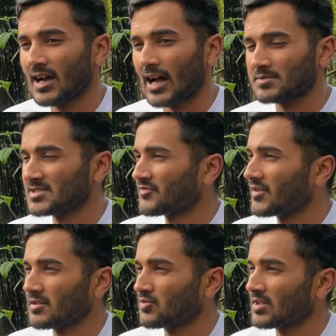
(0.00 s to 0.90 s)
I'm just
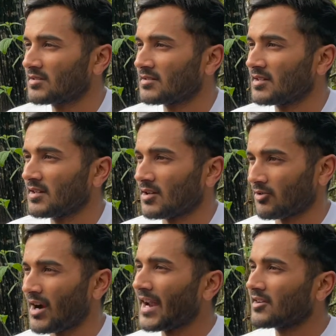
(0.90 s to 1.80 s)
filled with
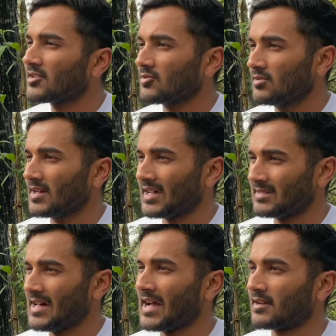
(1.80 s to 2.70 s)
gratitude in
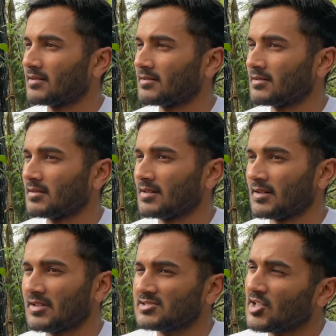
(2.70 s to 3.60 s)
that
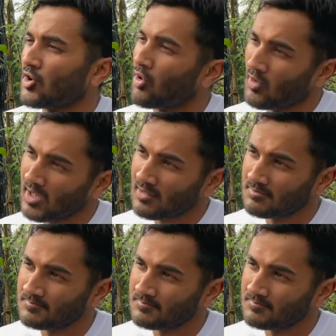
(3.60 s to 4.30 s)
there's a knowing.